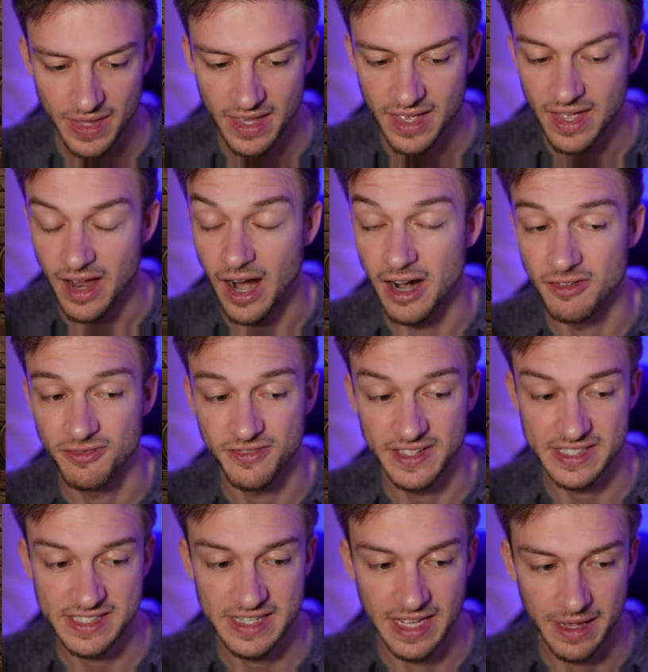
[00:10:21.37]
our
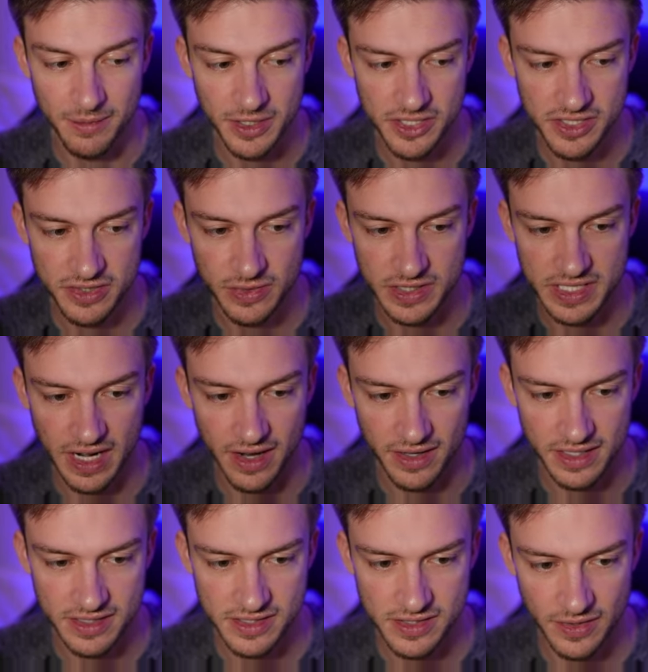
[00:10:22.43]
fist damage to a
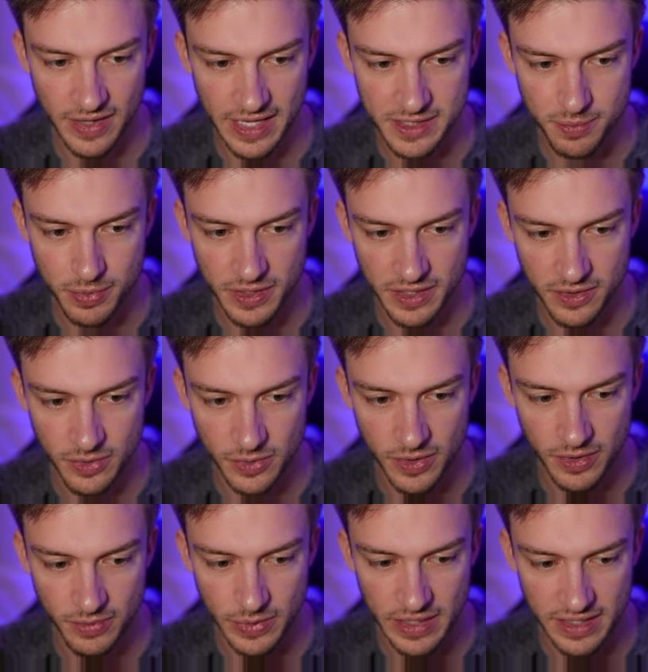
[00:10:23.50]
target, so that's pretty
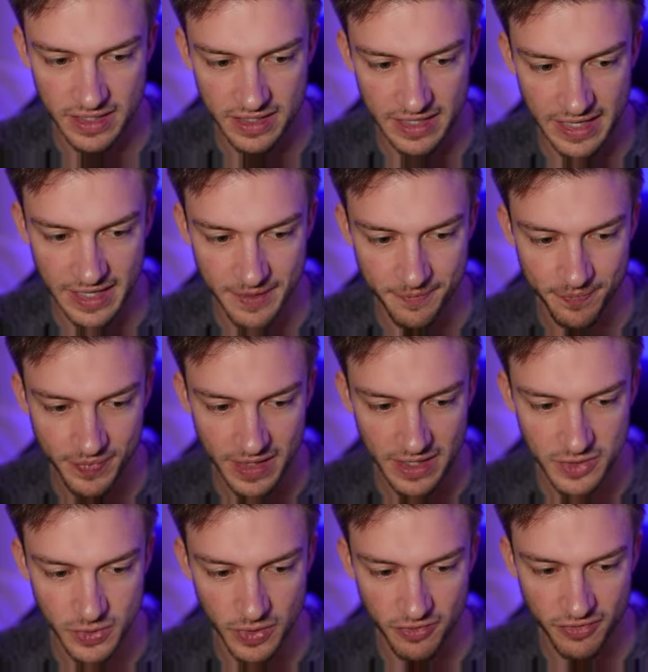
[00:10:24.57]
cool. We can um,
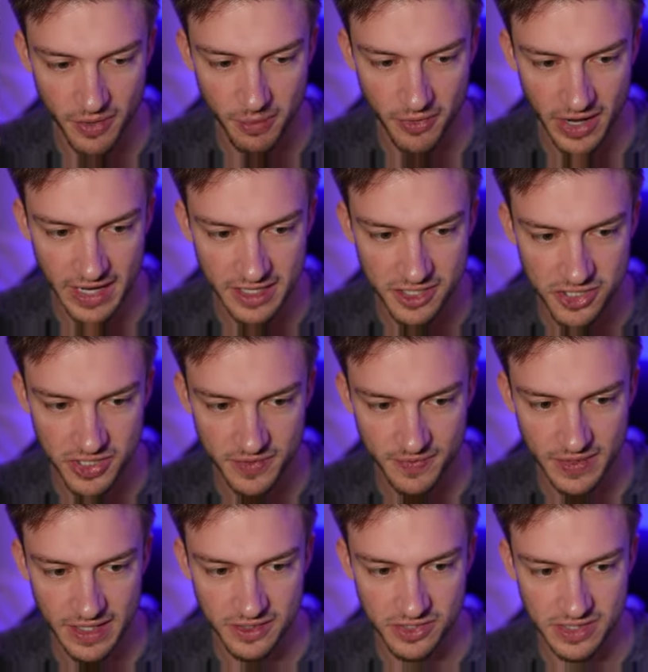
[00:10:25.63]
do it from range,
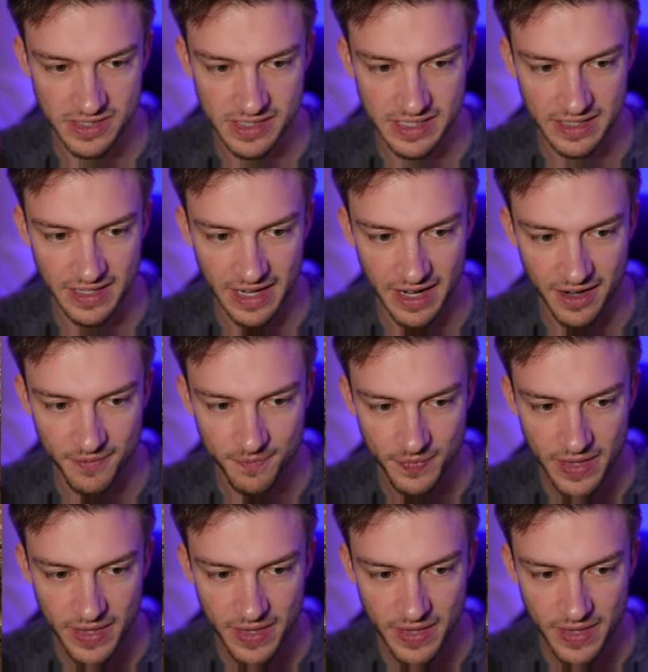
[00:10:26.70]
as you can see there.